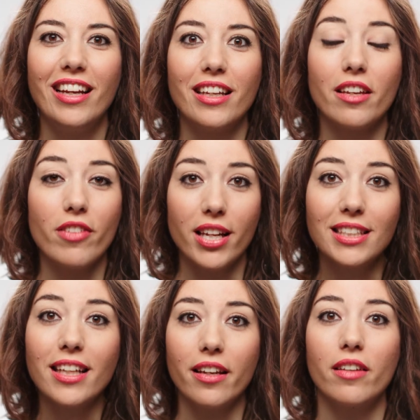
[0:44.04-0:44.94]
If there
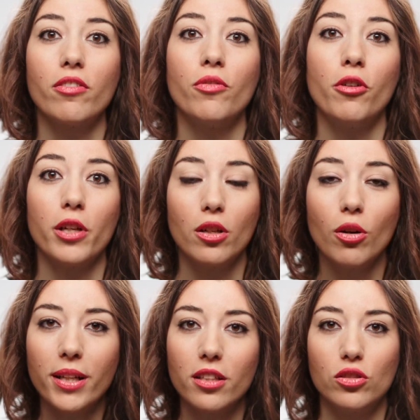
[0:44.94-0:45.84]
is a need for
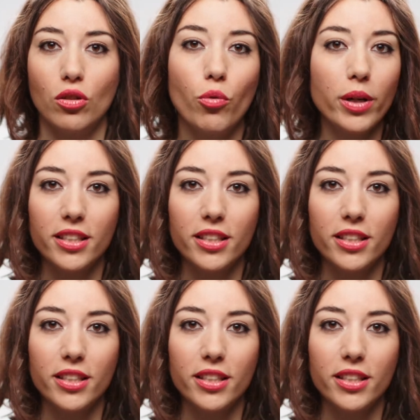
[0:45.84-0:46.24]
innovative software